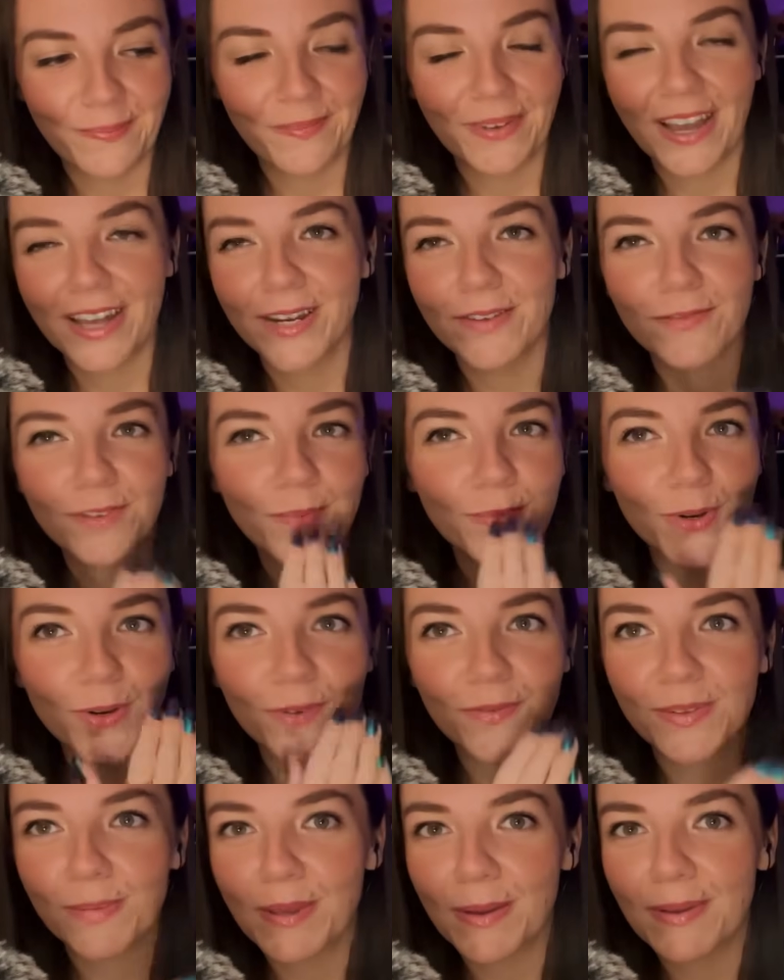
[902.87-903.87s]
kind of
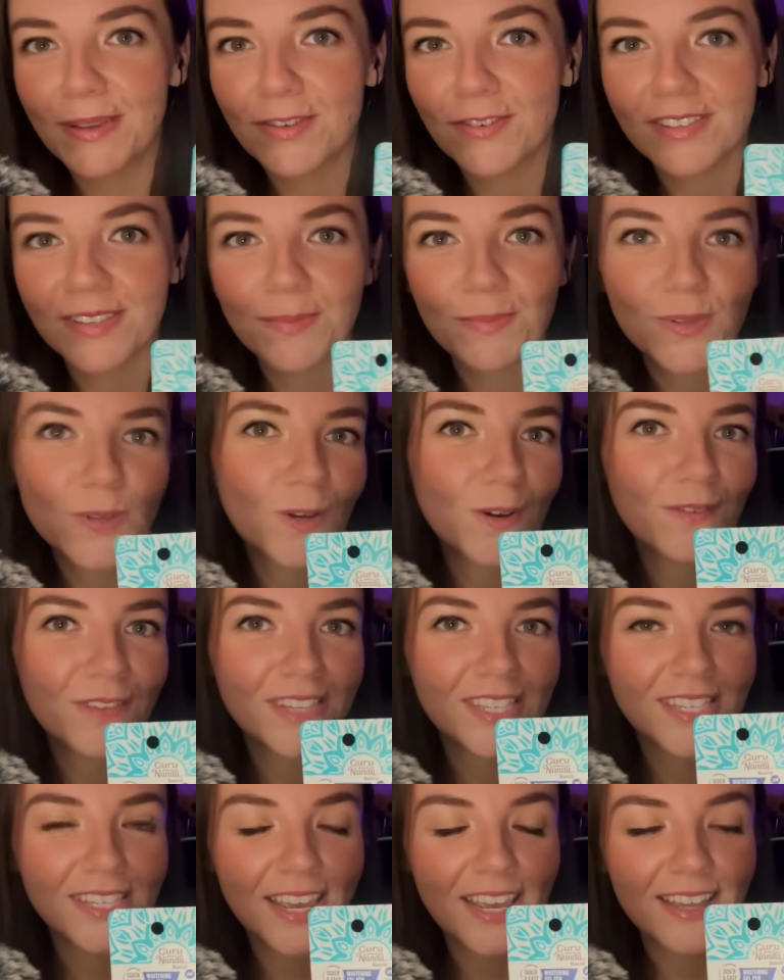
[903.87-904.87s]
removes maybe just some
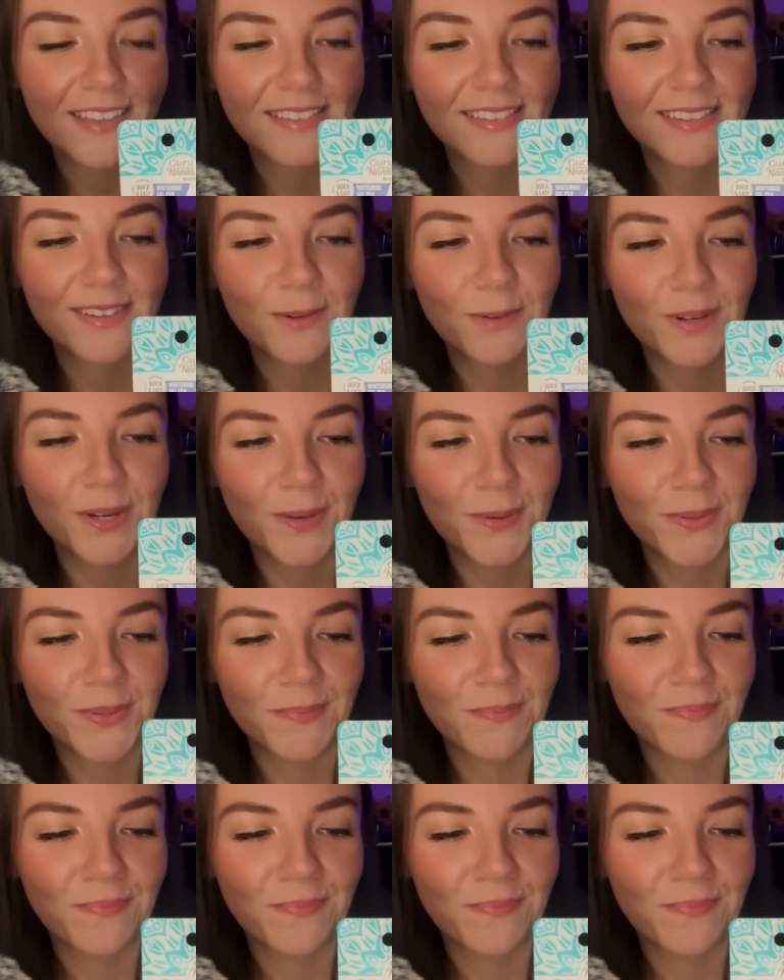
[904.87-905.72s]
surface stains. Who knows?